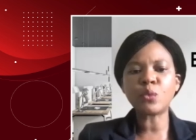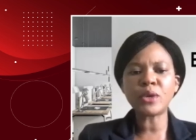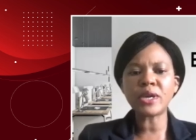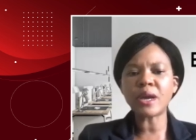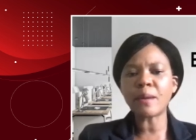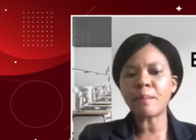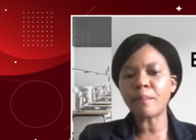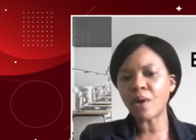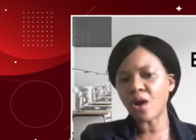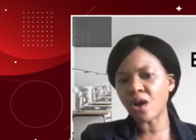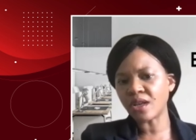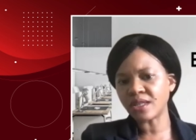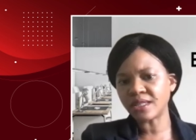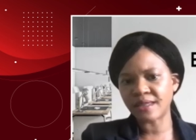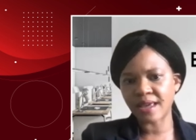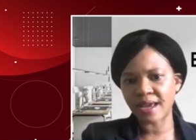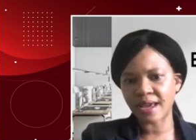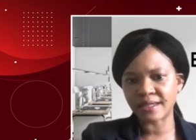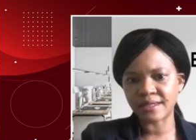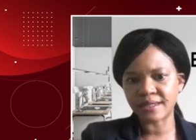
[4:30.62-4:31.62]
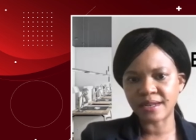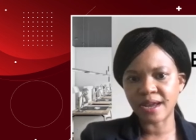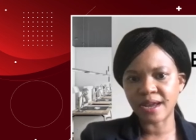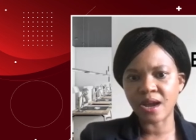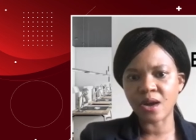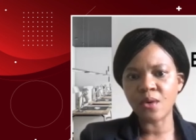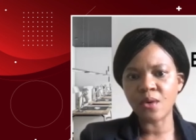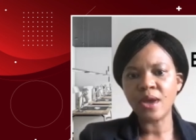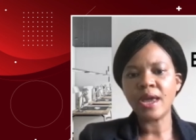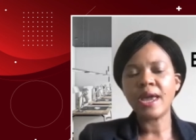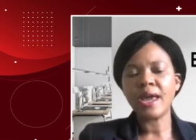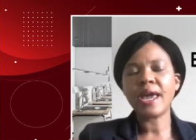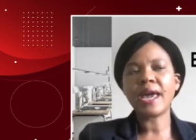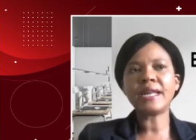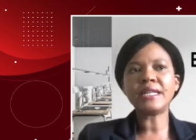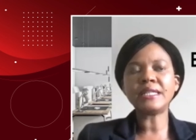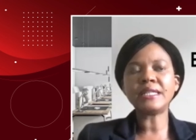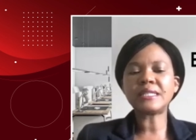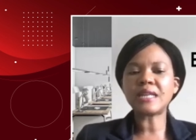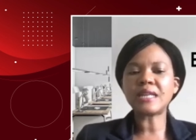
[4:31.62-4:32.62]
but we are mm-hmm. past that now.
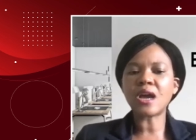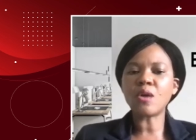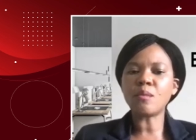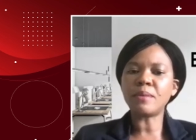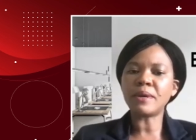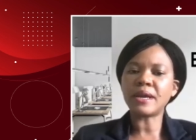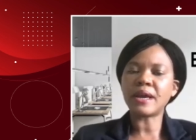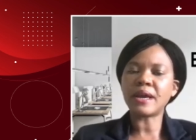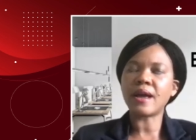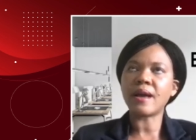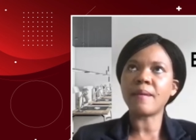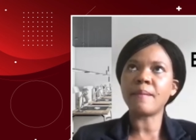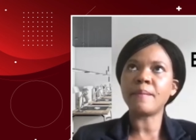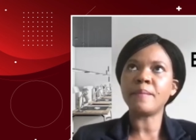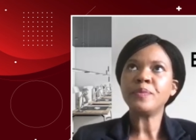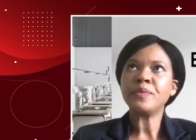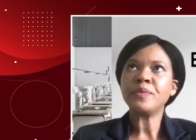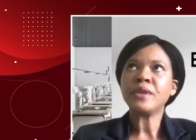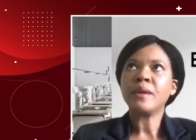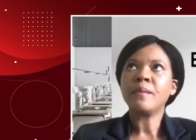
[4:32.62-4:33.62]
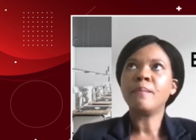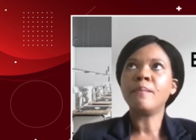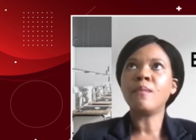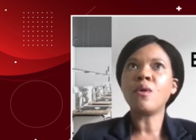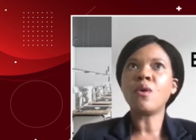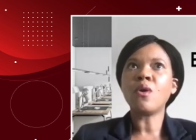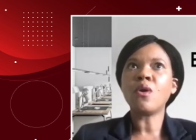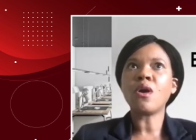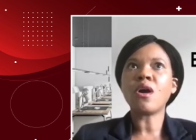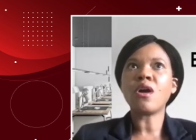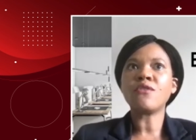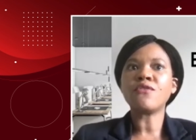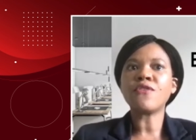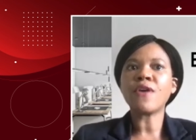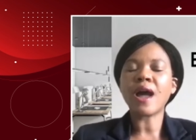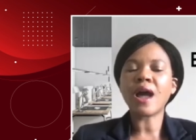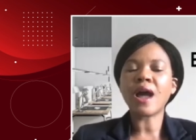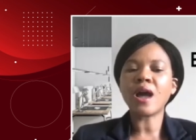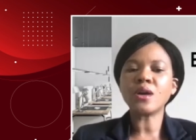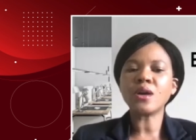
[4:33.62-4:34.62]
And it's now become more
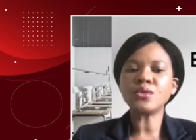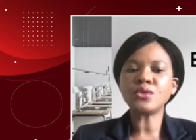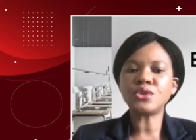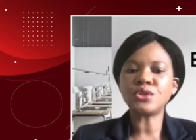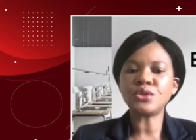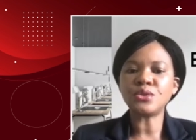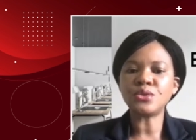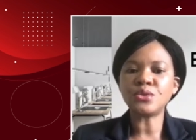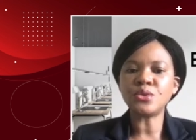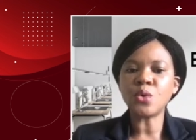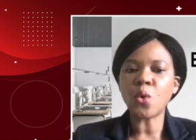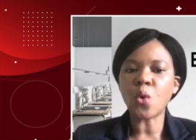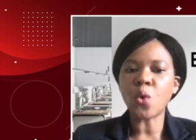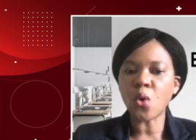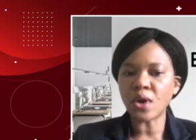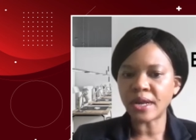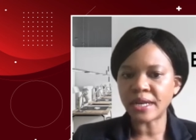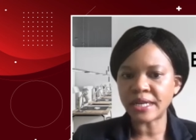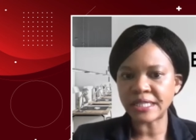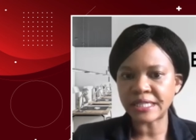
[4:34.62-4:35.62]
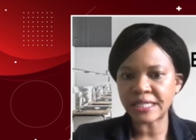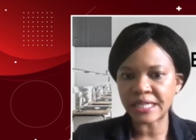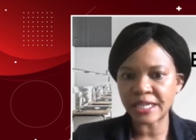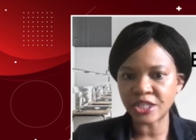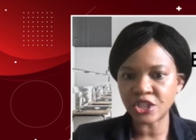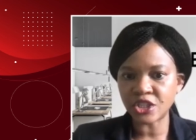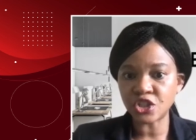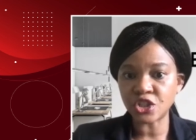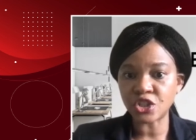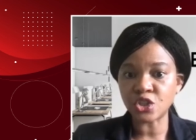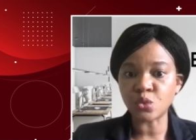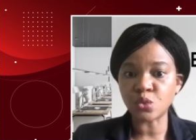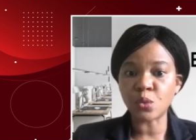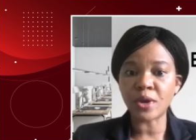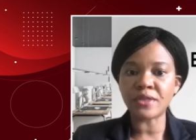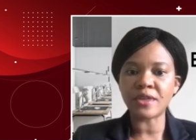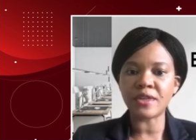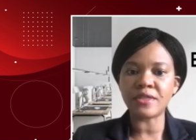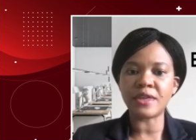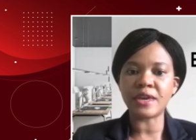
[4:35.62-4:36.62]
of how do organizations,
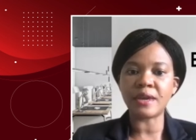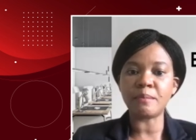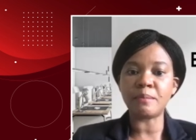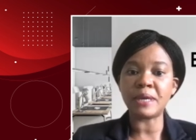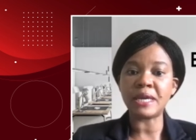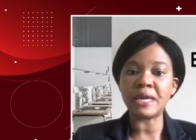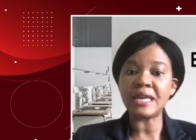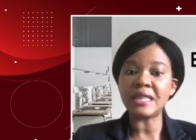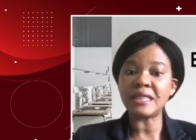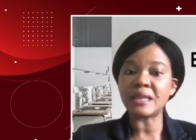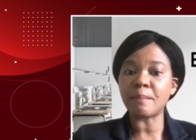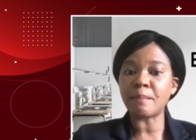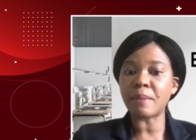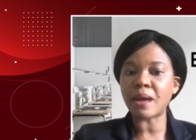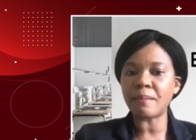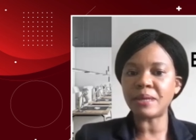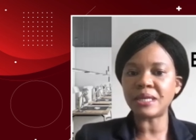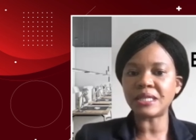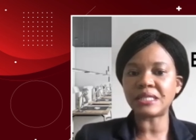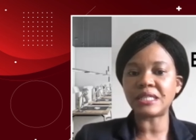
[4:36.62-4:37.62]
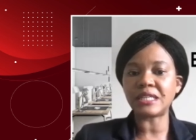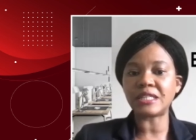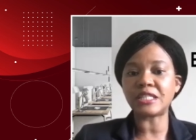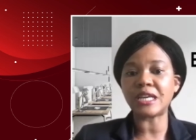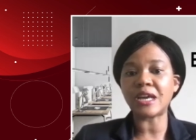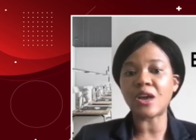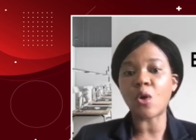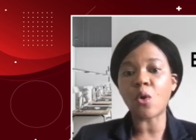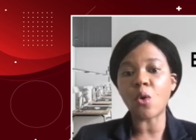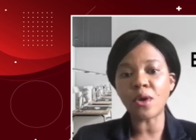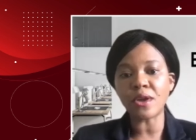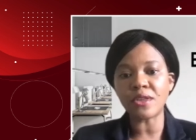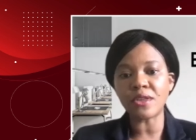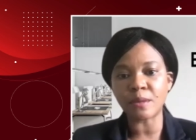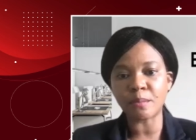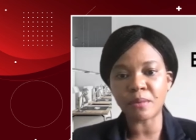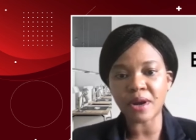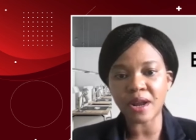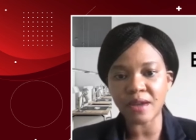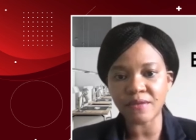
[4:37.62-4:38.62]
whether they be in the public sector or
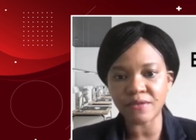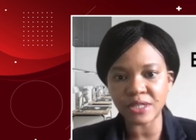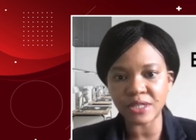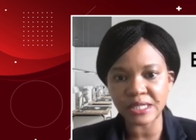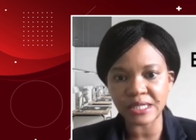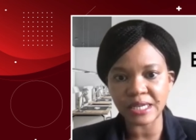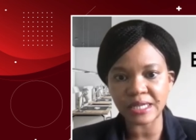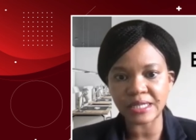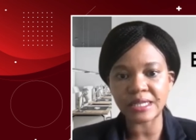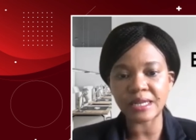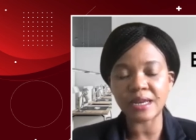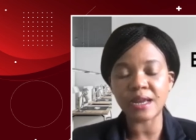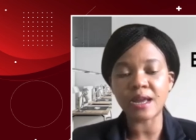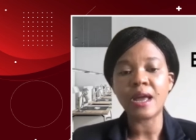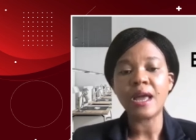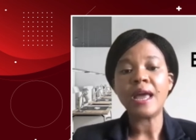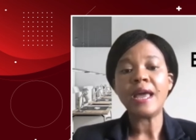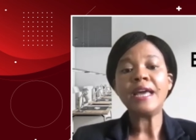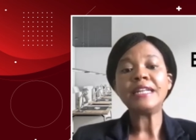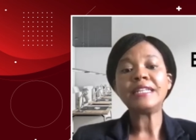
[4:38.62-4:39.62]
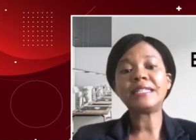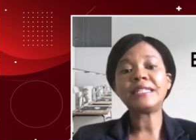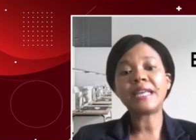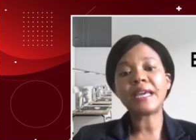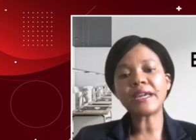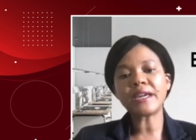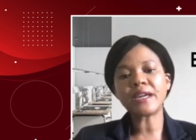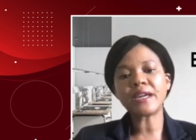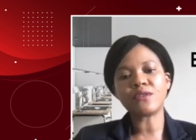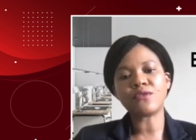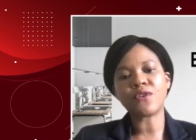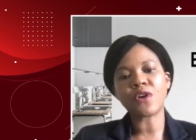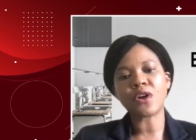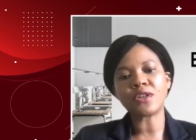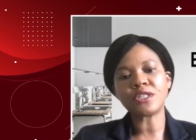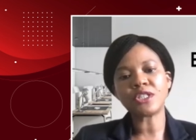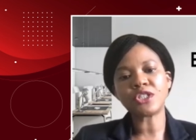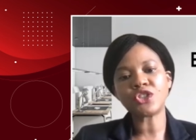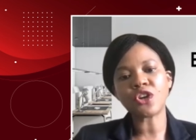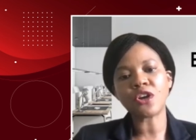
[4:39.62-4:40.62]
in the private sector, take
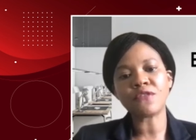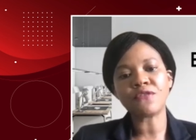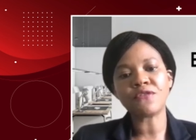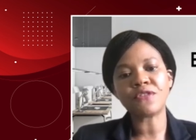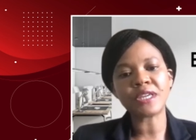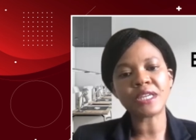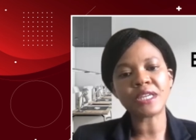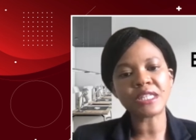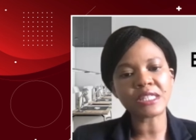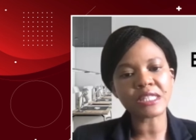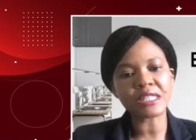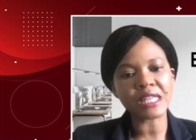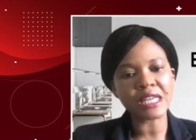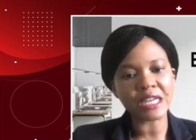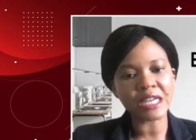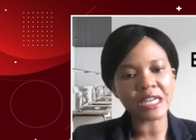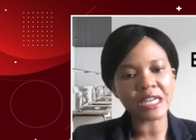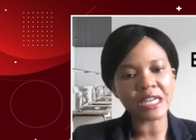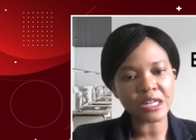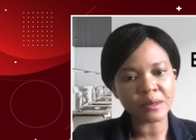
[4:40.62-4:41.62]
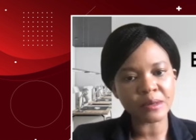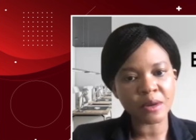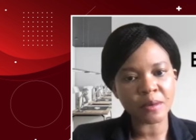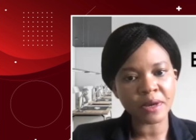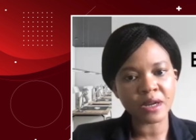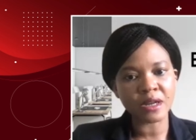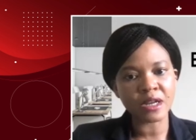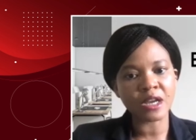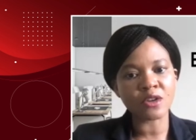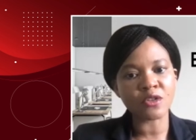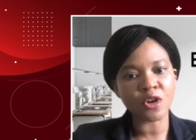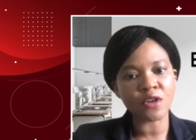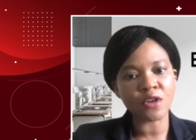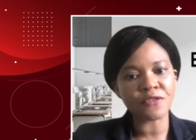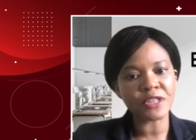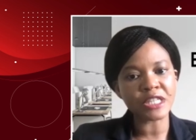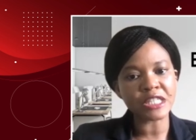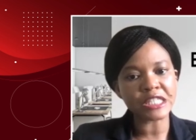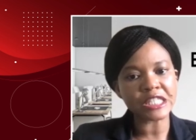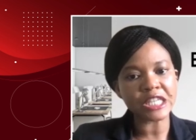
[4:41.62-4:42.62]
advantage of these economic uh, uh, of
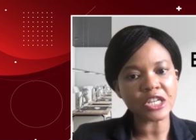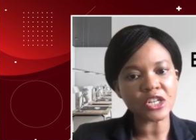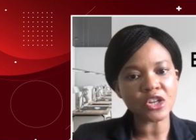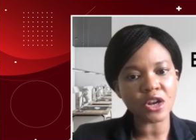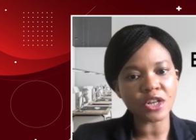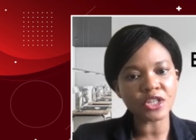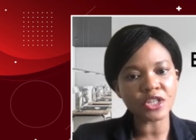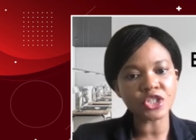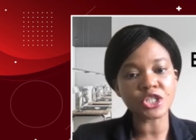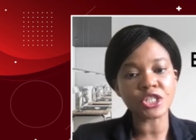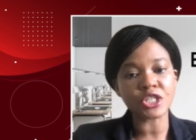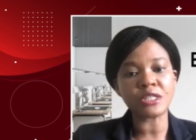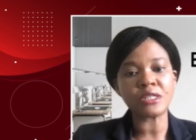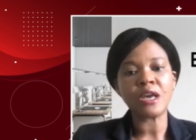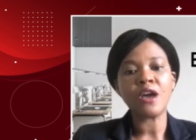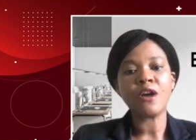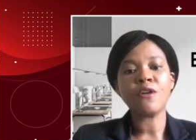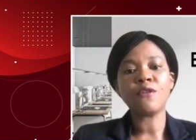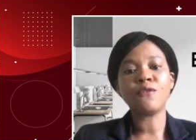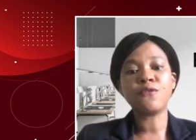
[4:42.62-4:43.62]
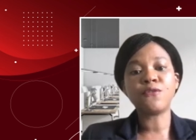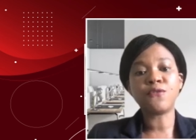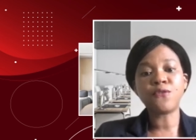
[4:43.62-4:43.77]
these technologies